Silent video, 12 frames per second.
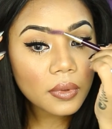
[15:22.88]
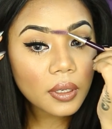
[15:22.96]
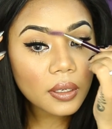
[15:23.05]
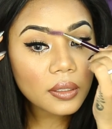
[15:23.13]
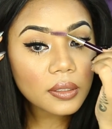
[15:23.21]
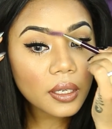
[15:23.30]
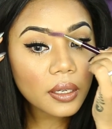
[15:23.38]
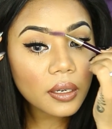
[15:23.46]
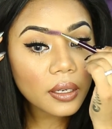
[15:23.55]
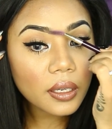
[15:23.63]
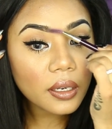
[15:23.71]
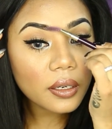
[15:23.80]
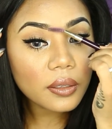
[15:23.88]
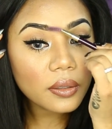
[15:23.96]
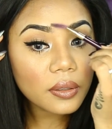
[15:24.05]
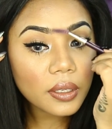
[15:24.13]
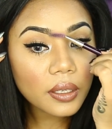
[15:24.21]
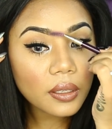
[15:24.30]
Like I said, I kind of
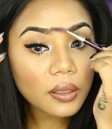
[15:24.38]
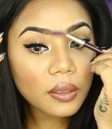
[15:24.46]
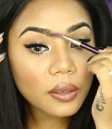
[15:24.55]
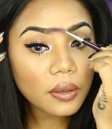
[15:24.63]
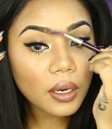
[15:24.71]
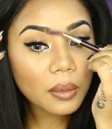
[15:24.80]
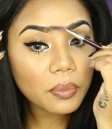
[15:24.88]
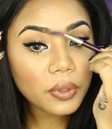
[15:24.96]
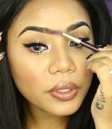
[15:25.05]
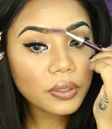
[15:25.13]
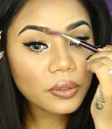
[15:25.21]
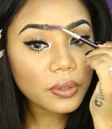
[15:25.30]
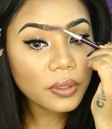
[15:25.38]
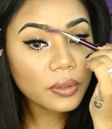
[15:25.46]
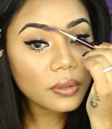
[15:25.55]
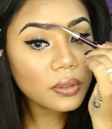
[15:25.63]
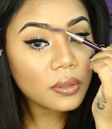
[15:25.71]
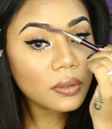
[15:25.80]
do like a little upward
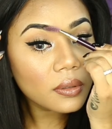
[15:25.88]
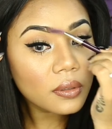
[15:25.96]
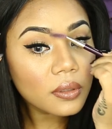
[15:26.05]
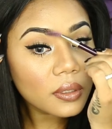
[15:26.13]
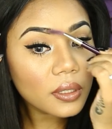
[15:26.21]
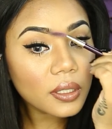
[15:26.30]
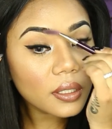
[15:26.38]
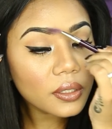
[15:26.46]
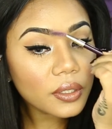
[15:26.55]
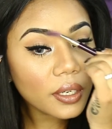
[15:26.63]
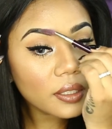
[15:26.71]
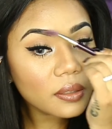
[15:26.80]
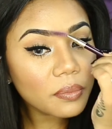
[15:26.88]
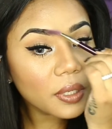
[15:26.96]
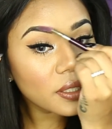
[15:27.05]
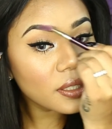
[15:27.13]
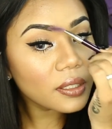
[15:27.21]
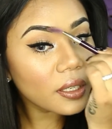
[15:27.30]
strokes. Kind of try to
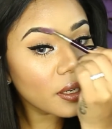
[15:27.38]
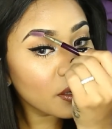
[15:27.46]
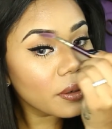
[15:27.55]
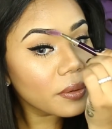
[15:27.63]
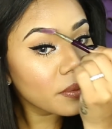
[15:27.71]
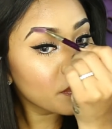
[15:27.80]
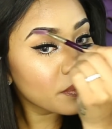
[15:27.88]
smudge as I go.